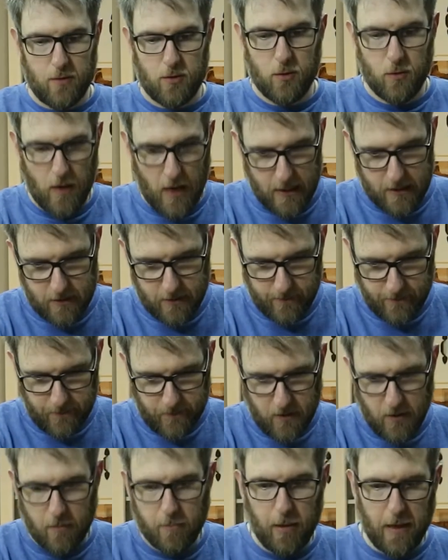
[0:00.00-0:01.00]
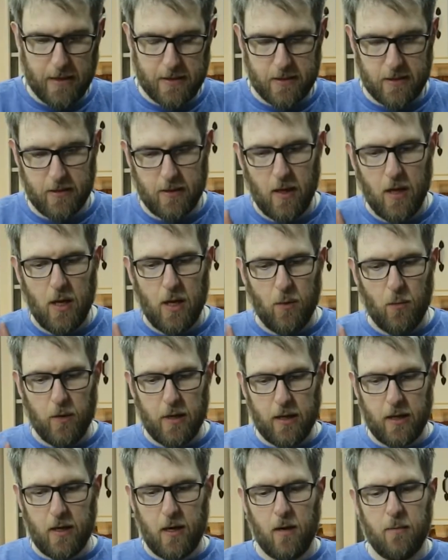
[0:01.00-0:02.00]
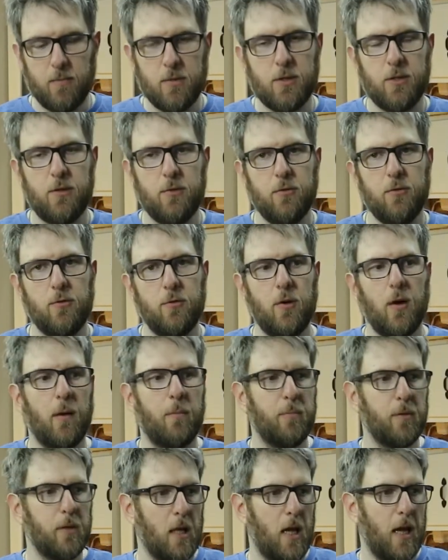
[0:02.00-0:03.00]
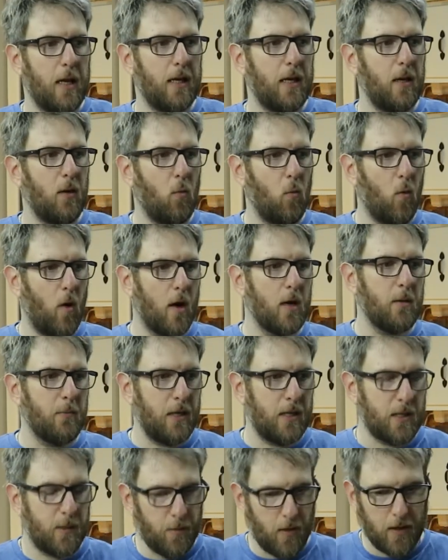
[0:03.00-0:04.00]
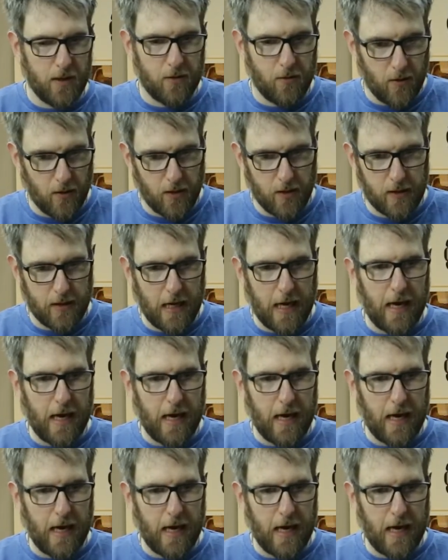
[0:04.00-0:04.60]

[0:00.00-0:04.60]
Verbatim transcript: Do not. But when it comes to applying water-based polycrylic,